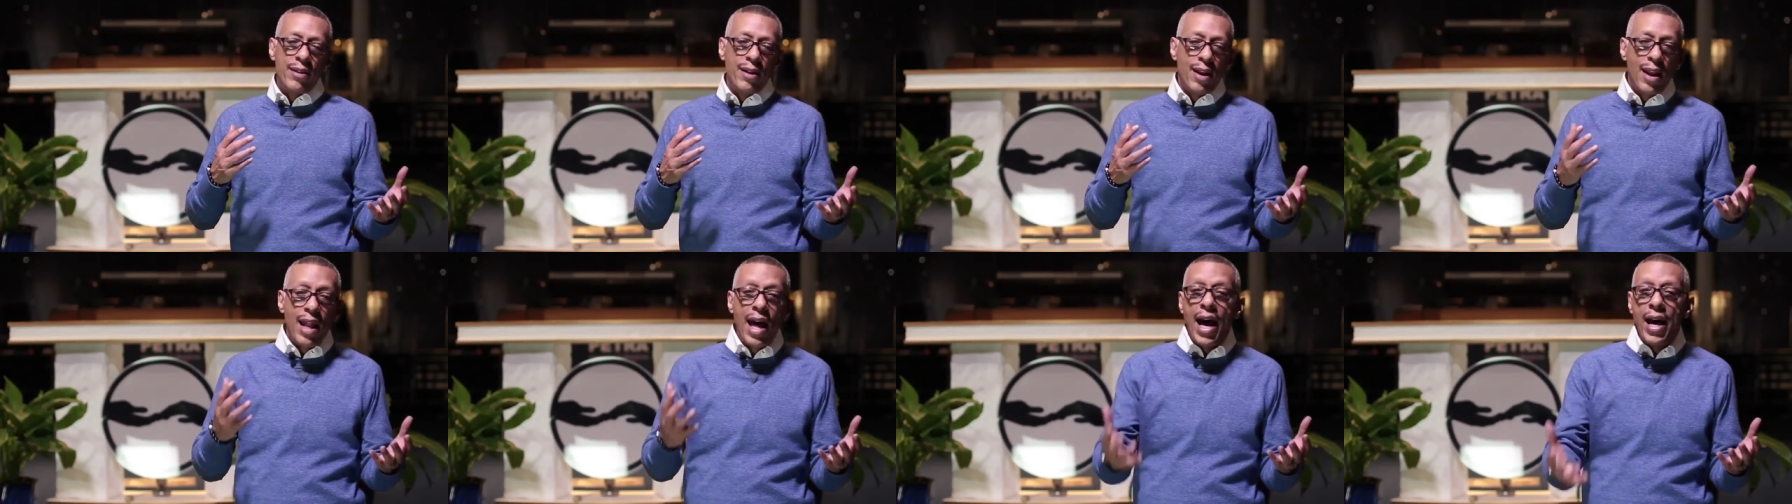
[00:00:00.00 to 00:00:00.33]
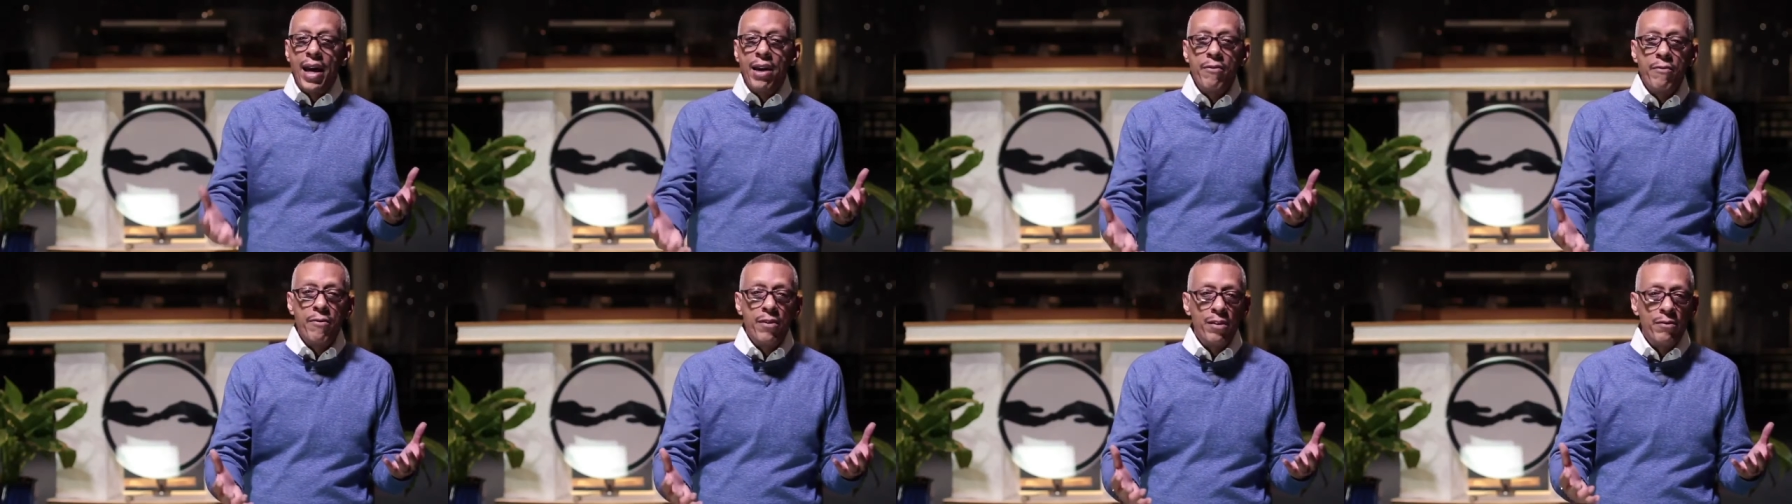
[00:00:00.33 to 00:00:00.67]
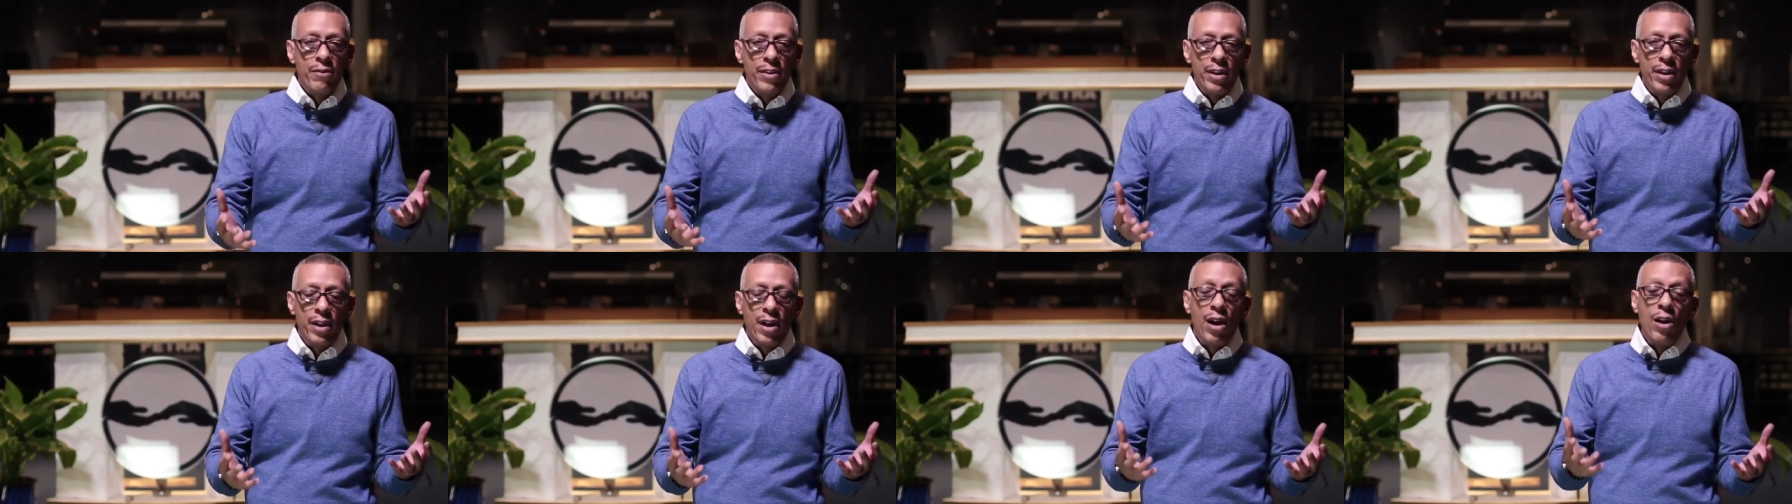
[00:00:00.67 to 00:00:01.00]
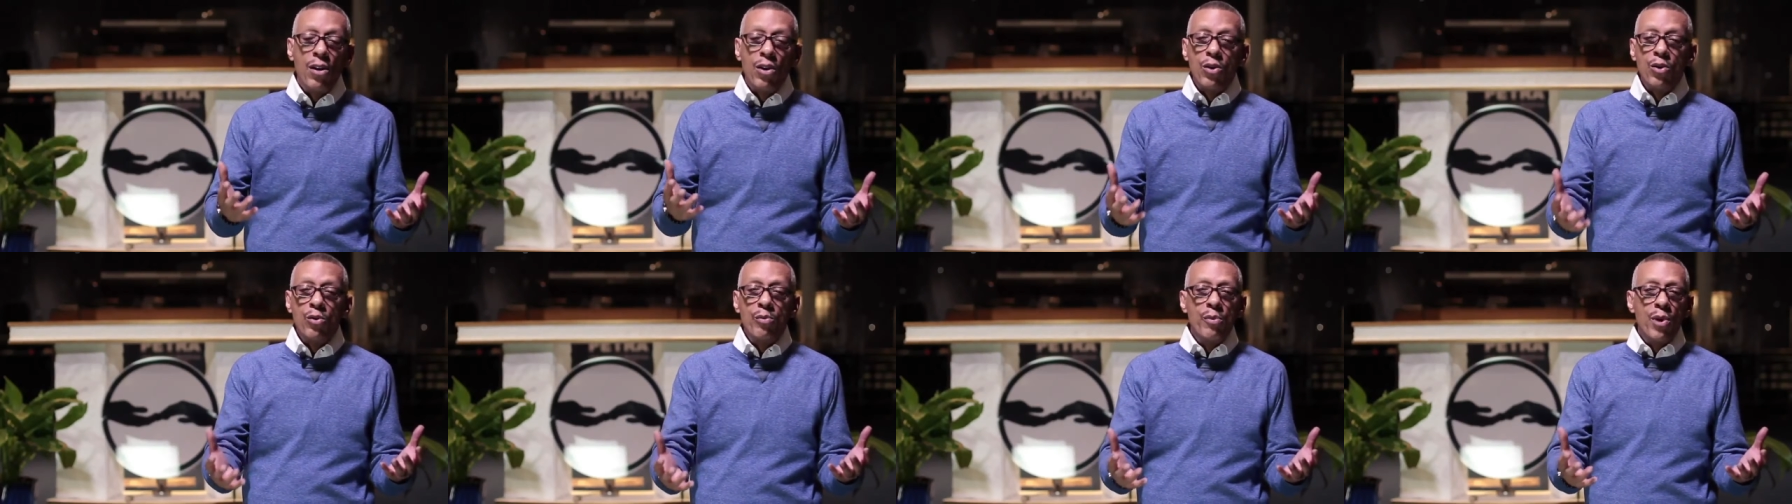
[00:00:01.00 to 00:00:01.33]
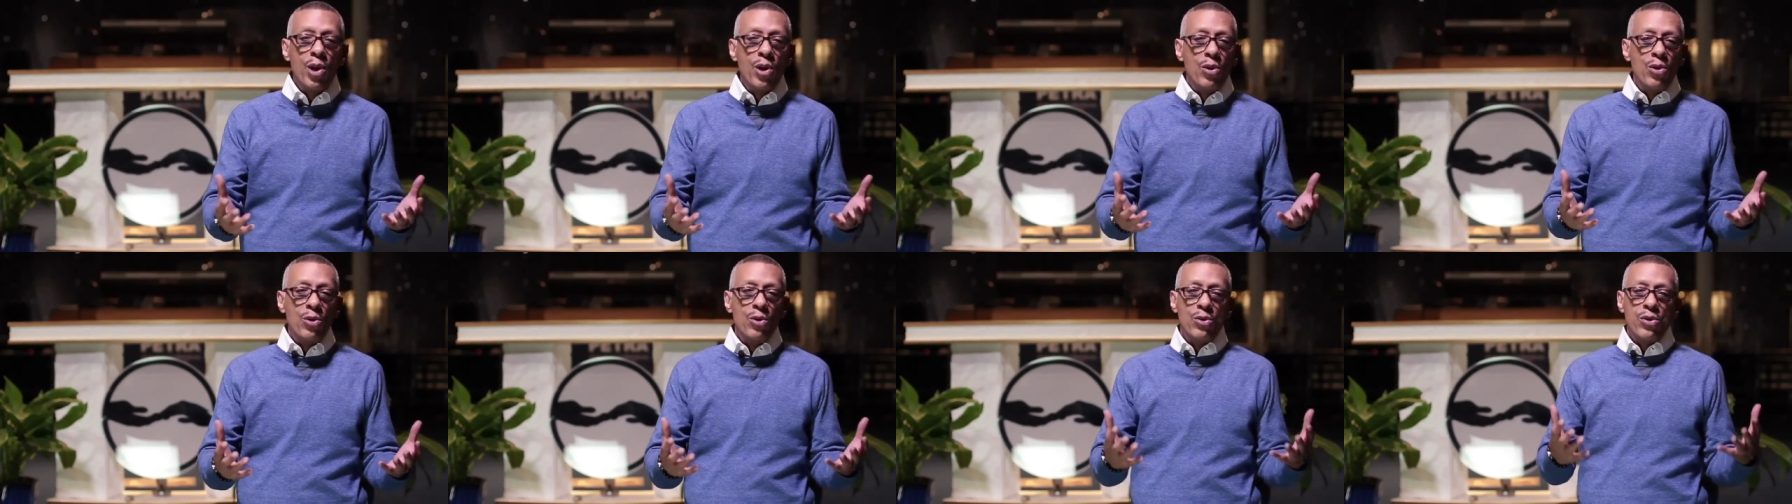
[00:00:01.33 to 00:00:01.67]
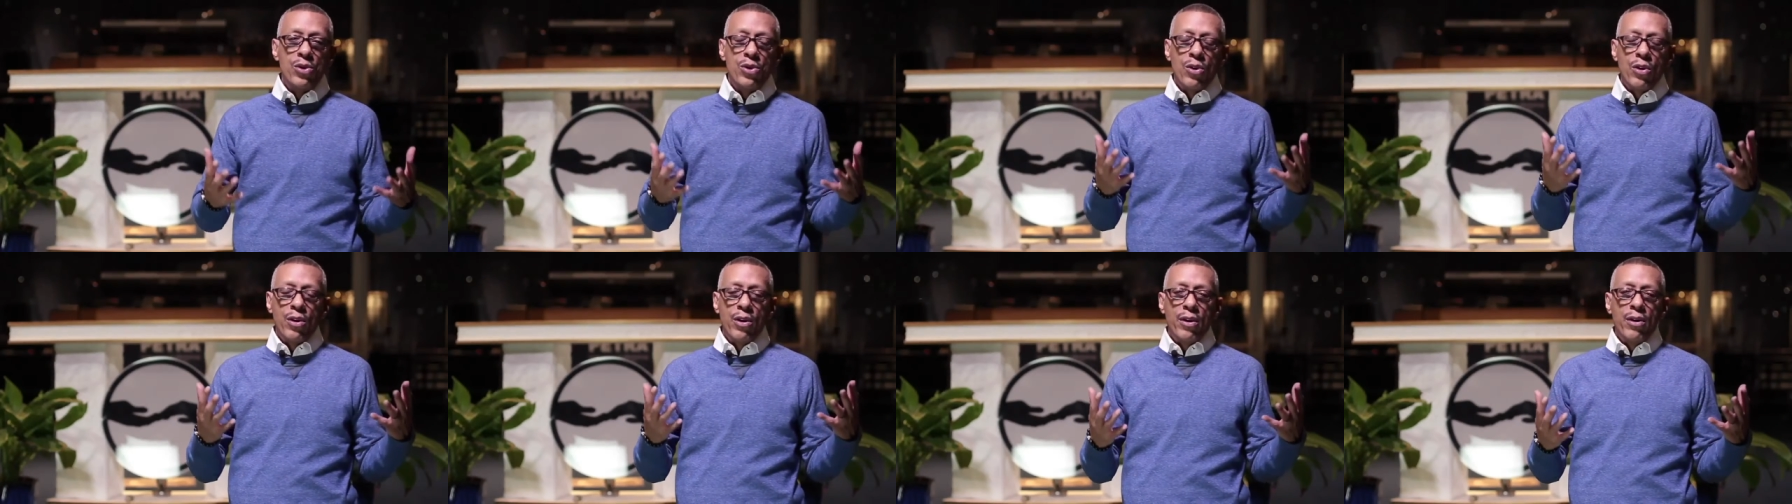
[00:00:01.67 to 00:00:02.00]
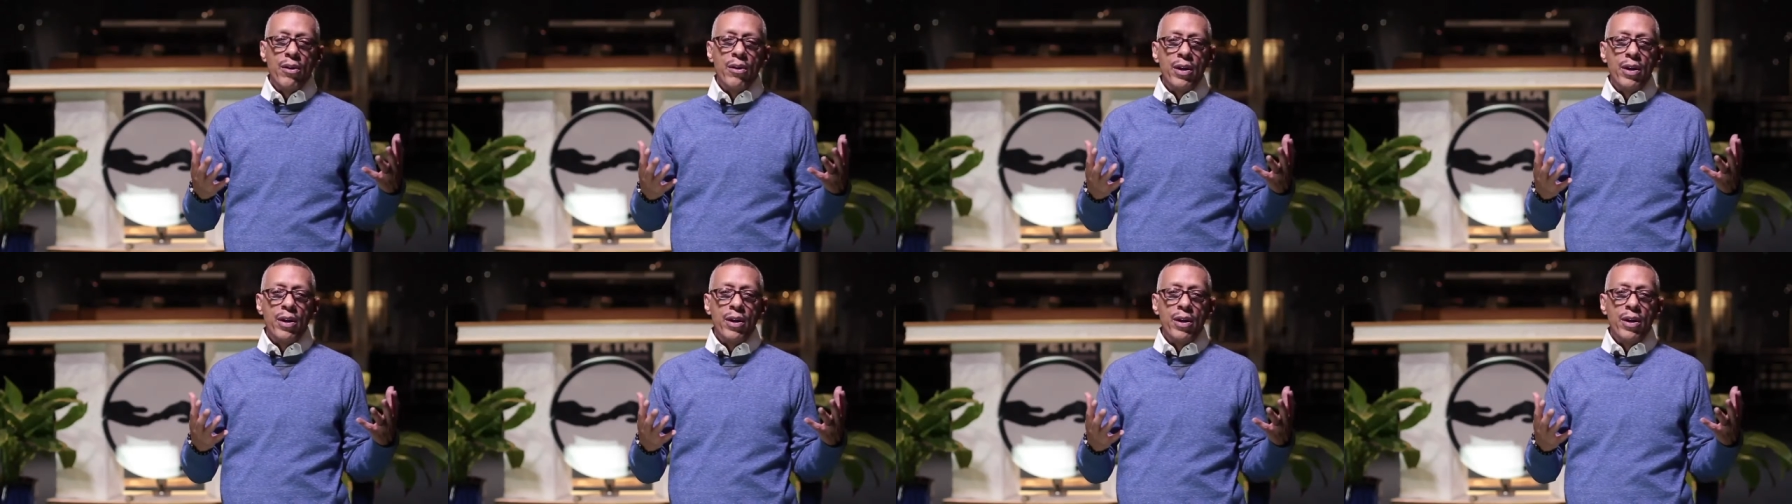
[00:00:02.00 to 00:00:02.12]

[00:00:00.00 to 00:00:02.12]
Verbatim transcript: the life of an Uncle Mose or,